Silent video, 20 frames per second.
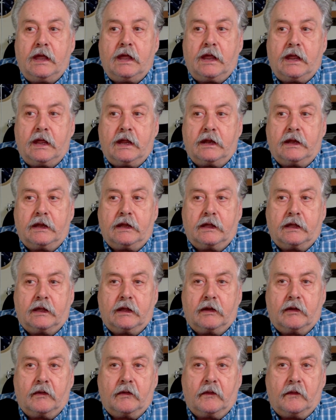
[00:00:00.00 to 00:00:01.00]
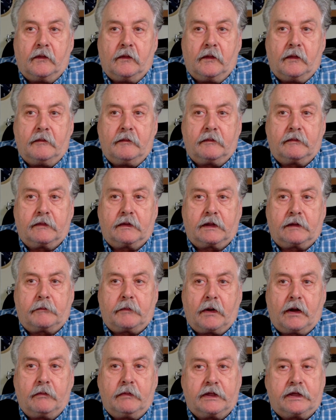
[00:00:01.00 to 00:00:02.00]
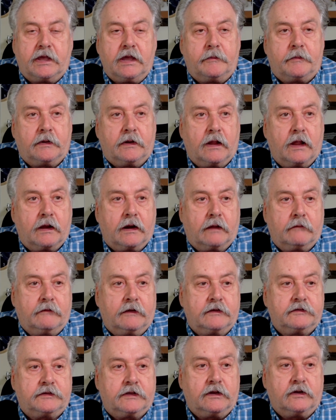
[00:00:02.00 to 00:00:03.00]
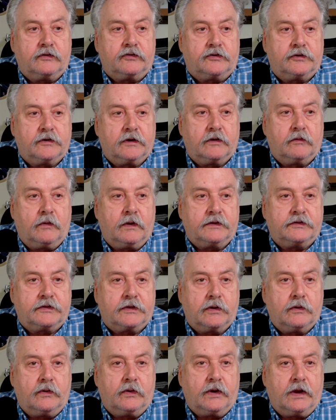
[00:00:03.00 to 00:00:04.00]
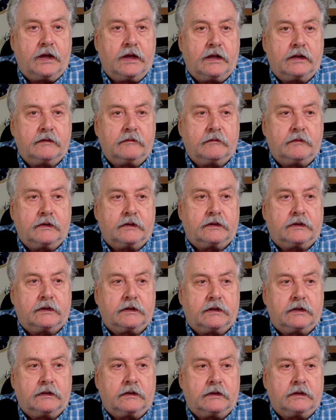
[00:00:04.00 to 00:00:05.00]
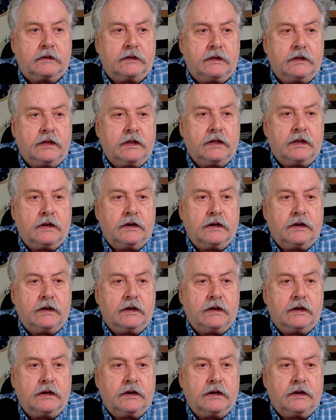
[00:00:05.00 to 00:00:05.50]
and uh, oh, probably keeping a lot of us unsure of what's going on. But uh,